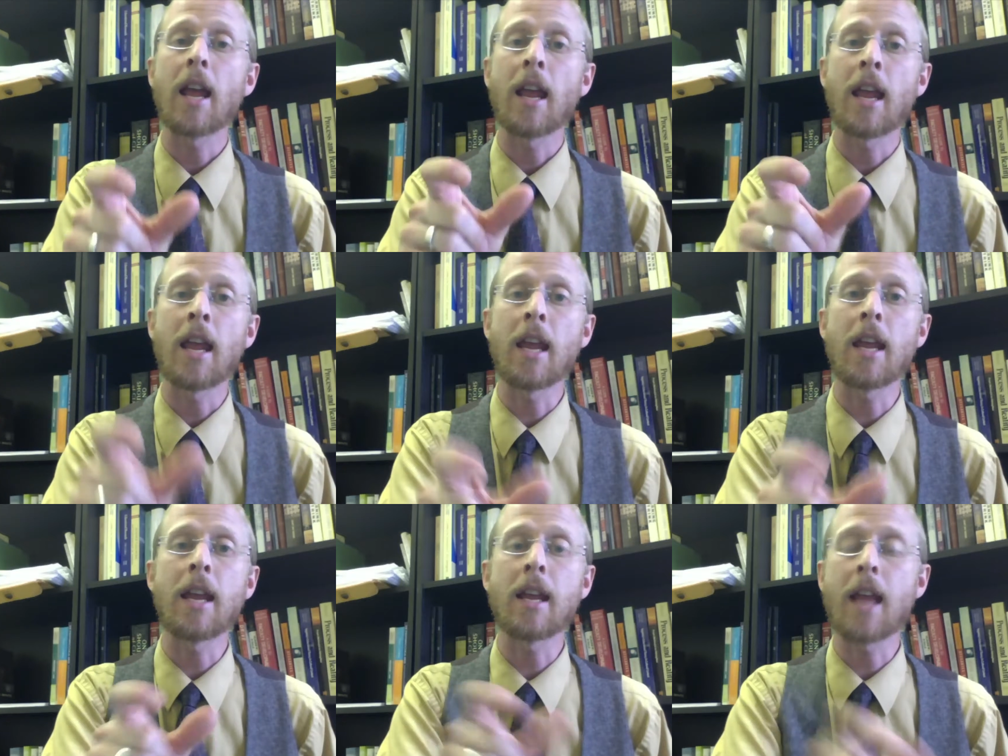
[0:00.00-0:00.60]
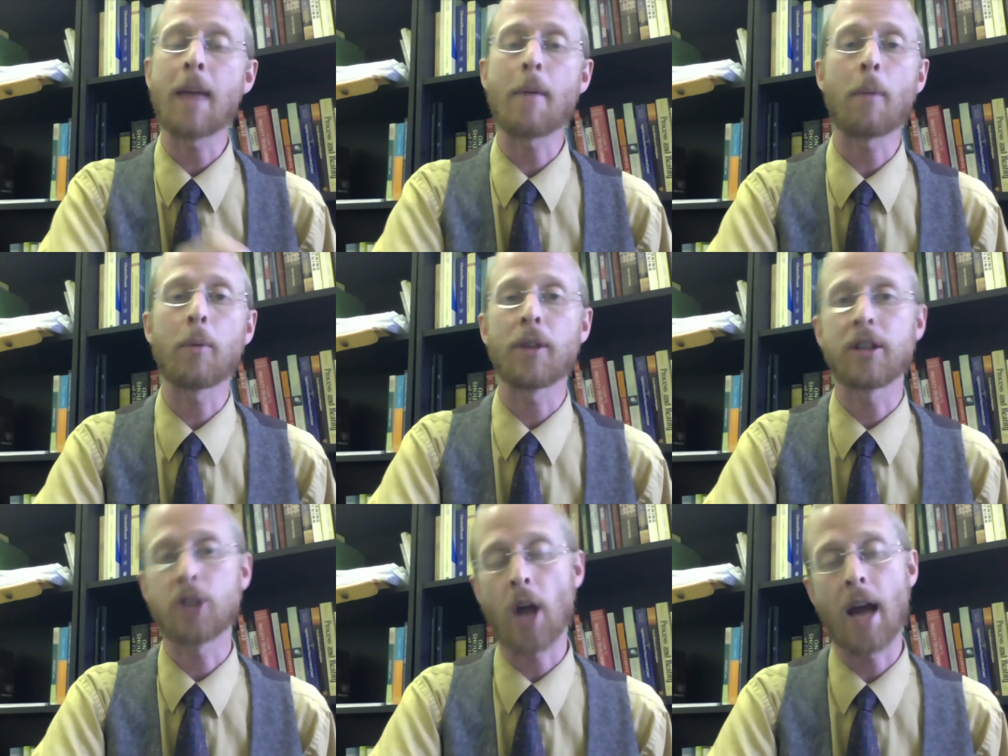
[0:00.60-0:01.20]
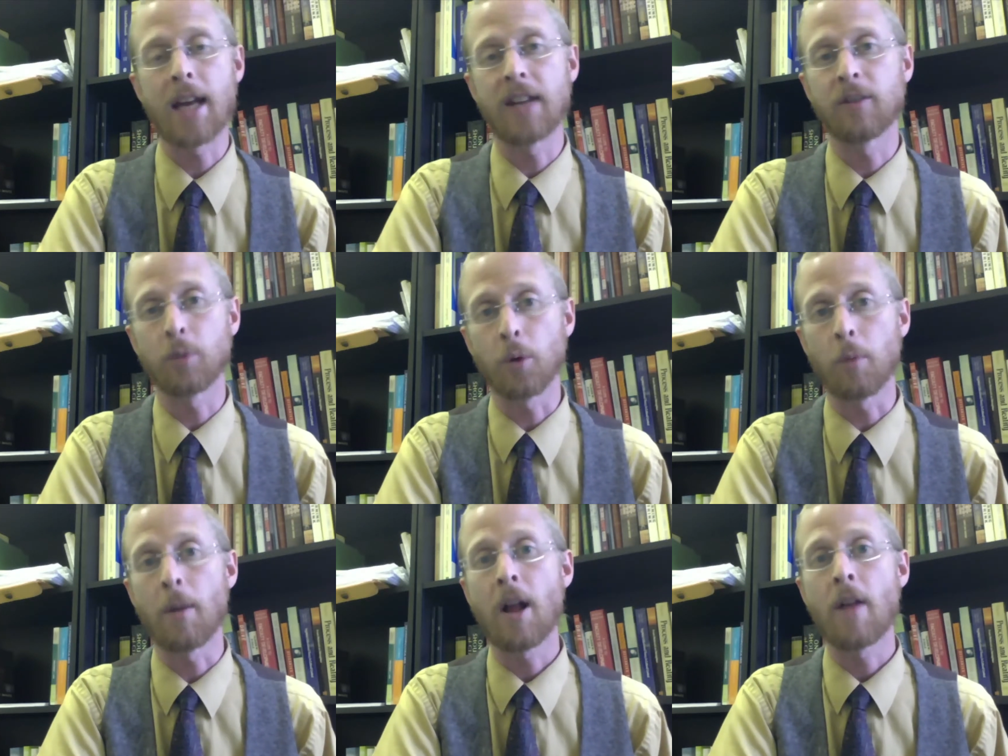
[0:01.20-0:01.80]
he came up with the Chinese
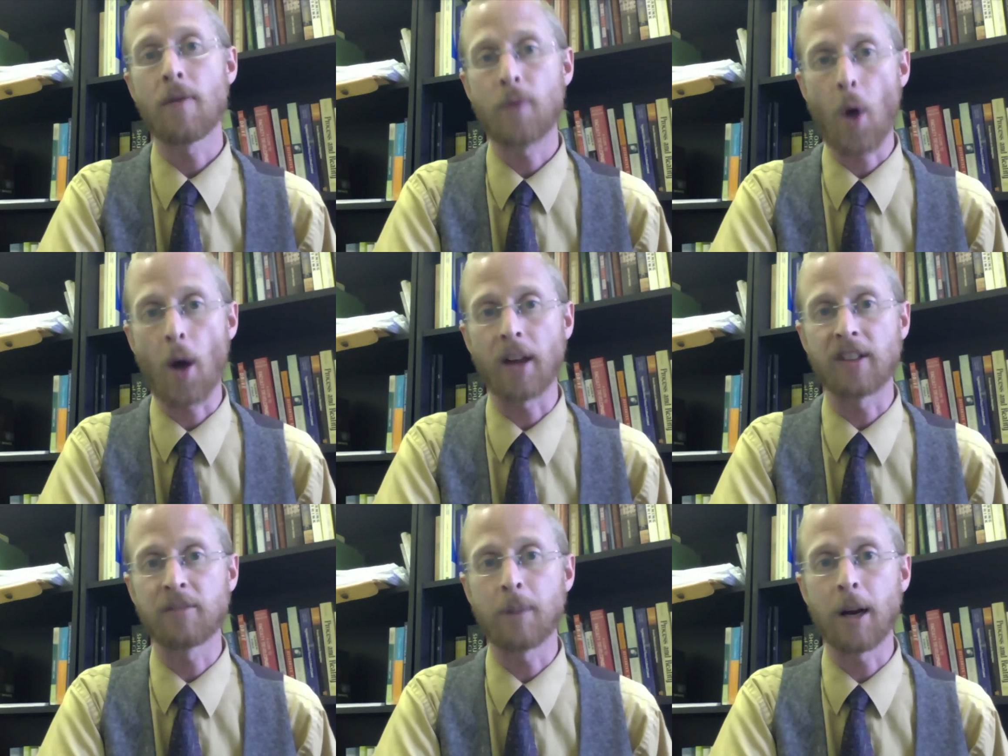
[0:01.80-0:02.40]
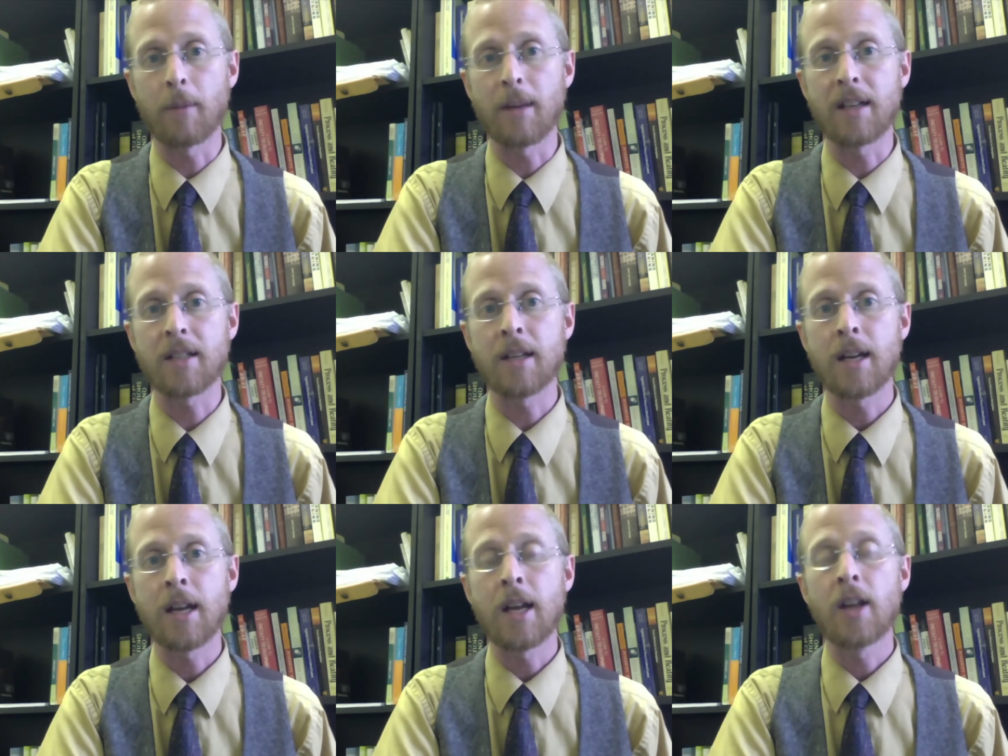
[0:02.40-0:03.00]
room thought experiment.